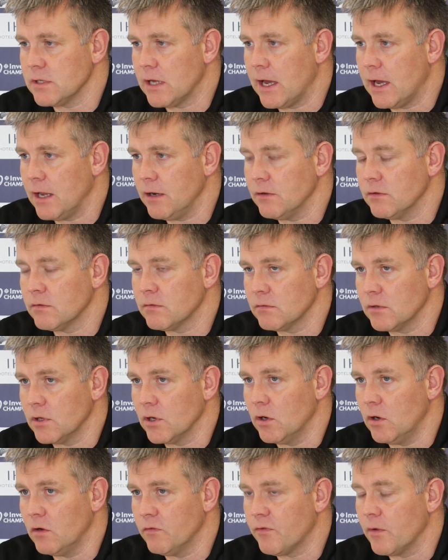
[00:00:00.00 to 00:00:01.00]
And
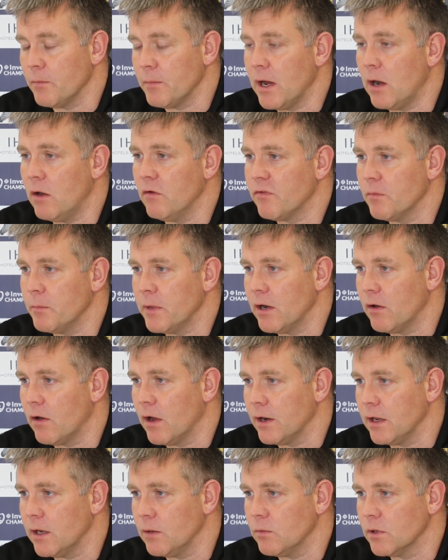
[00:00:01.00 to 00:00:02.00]
from here
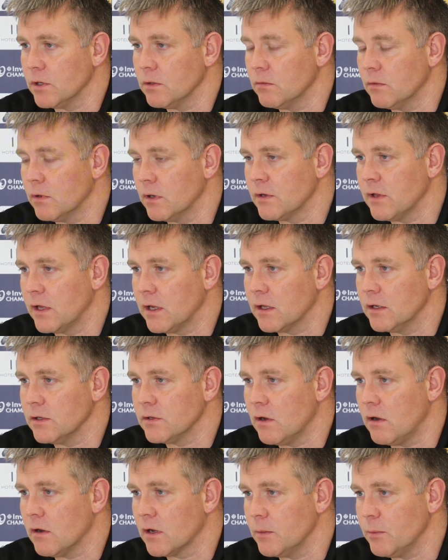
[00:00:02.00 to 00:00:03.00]
on in, we're
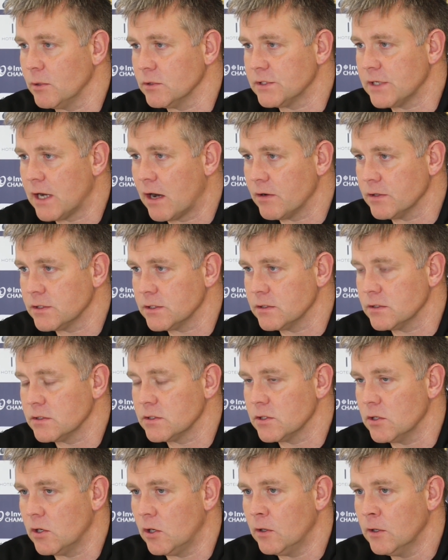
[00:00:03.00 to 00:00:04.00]
talking about Saracens.
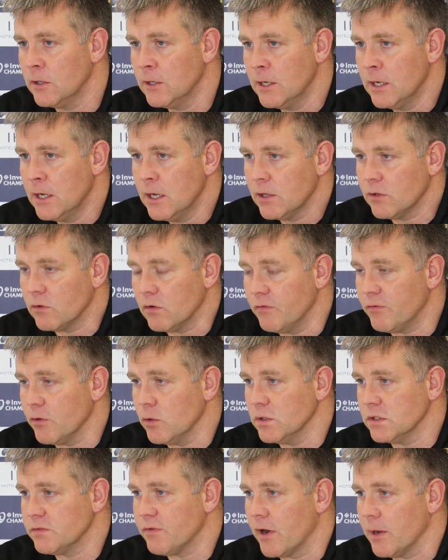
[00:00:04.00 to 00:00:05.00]
So the
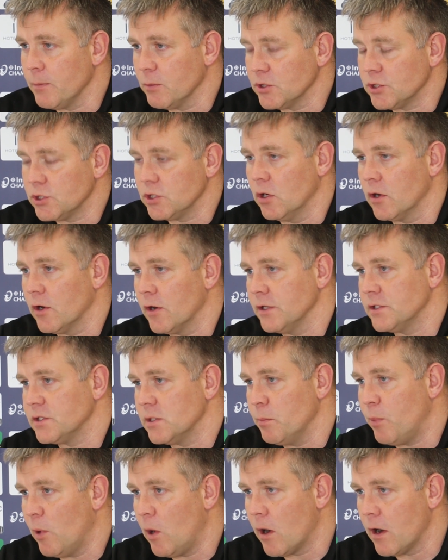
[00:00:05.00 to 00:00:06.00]
review is very much done, and it's
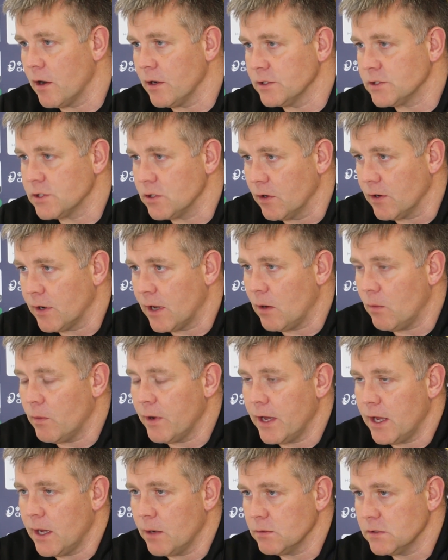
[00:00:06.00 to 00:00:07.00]
important. It's done that
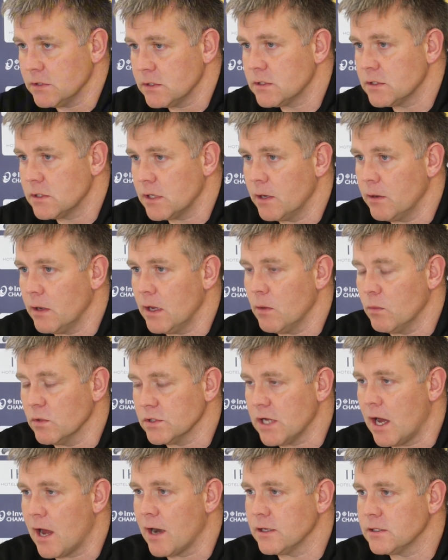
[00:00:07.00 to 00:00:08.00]
way. It
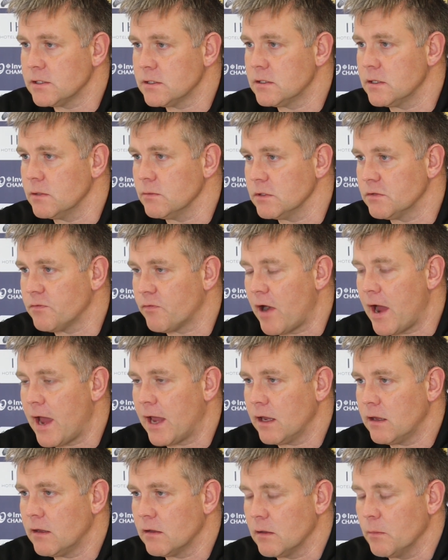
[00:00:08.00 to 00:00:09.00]
was honest. It was
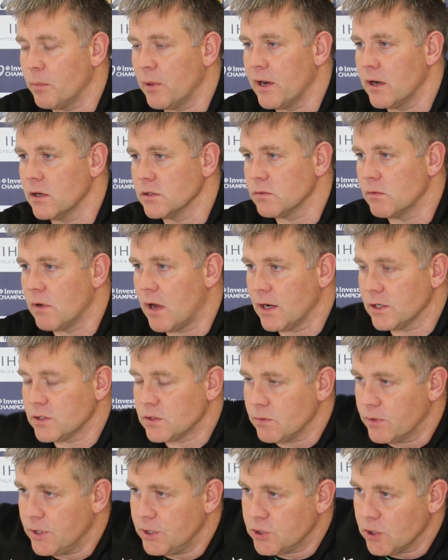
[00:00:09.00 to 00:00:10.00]
frank. The players were
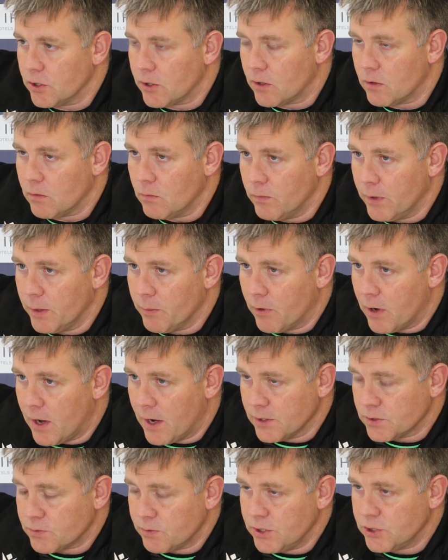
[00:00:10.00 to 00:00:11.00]
honest with each other. We were
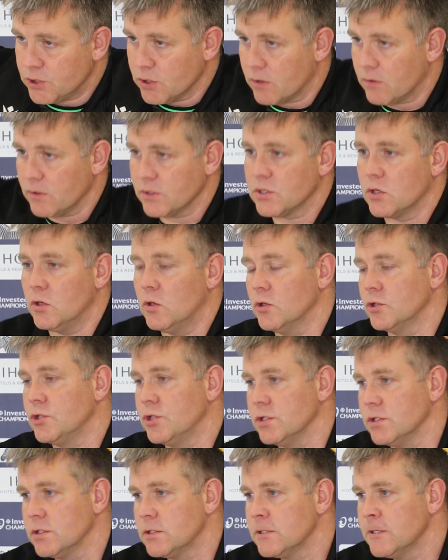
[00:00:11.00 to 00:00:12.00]
honest with each other as
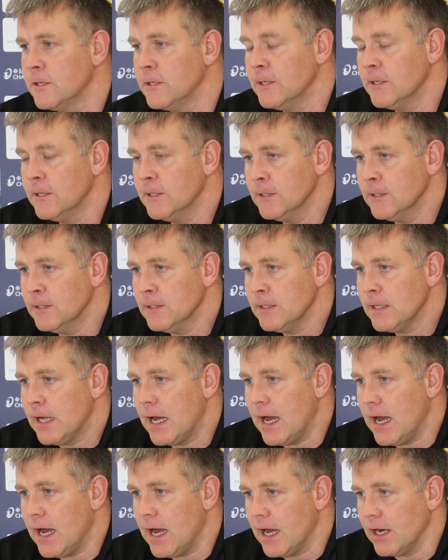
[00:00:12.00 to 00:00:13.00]
coaches,
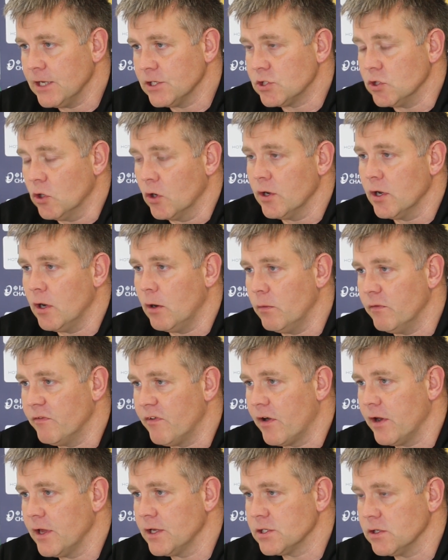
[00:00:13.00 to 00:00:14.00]
and it's done now. We're
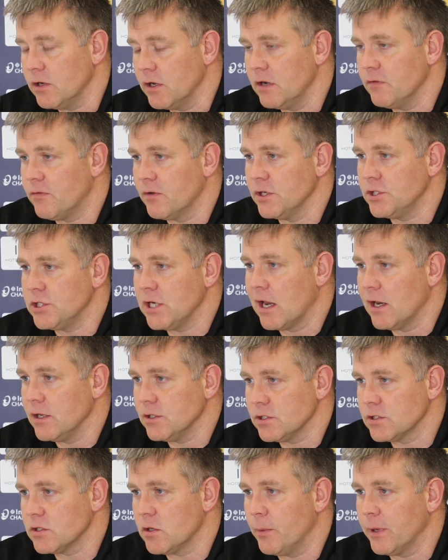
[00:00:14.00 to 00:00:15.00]
very excited for the
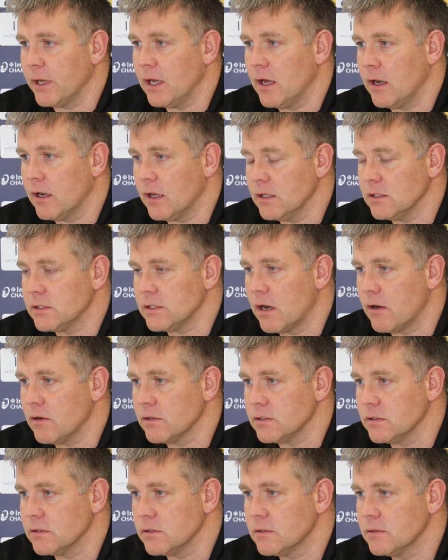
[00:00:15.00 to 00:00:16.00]
challenges coming ahead against
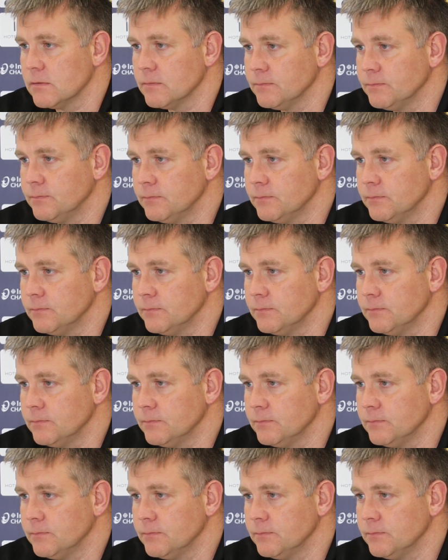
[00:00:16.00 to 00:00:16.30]
Saracens.